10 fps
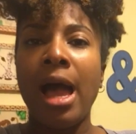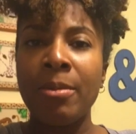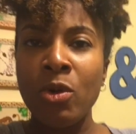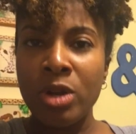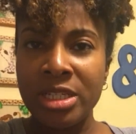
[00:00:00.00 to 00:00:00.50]

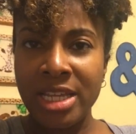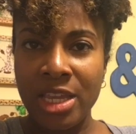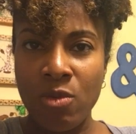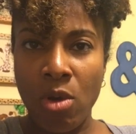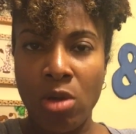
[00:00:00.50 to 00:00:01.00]
I'm going to
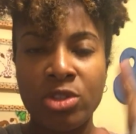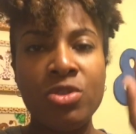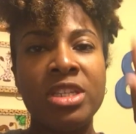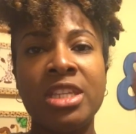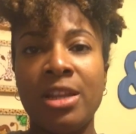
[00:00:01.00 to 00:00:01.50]
take you all to
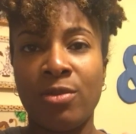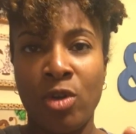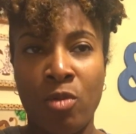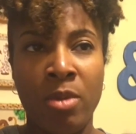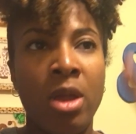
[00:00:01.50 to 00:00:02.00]
the
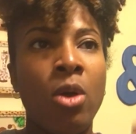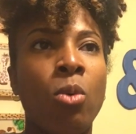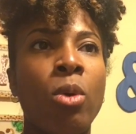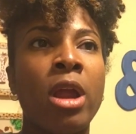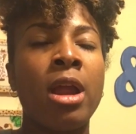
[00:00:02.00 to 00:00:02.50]
sunroom
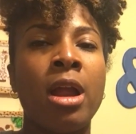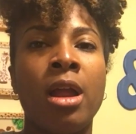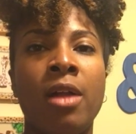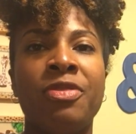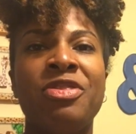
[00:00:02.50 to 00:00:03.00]

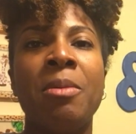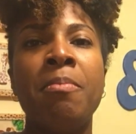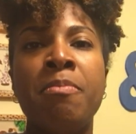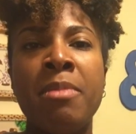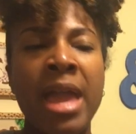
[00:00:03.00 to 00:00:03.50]
where the
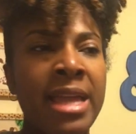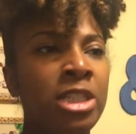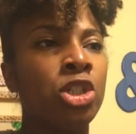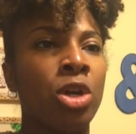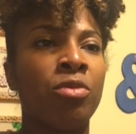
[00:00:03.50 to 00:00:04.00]

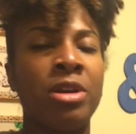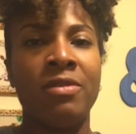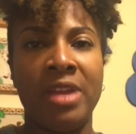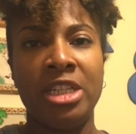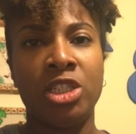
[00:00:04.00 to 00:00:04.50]
major
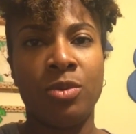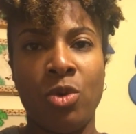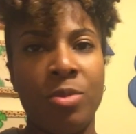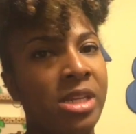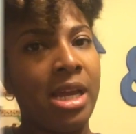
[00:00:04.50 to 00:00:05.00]
renovation will be